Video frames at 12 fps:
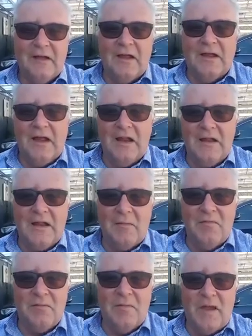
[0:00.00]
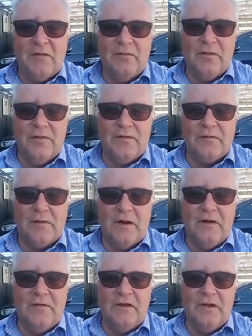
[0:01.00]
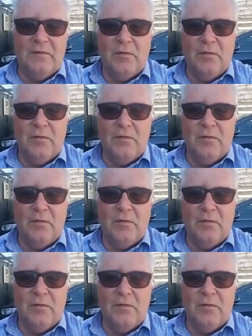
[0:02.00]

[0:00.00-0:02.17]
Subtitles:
Again, it comes back to the strategy.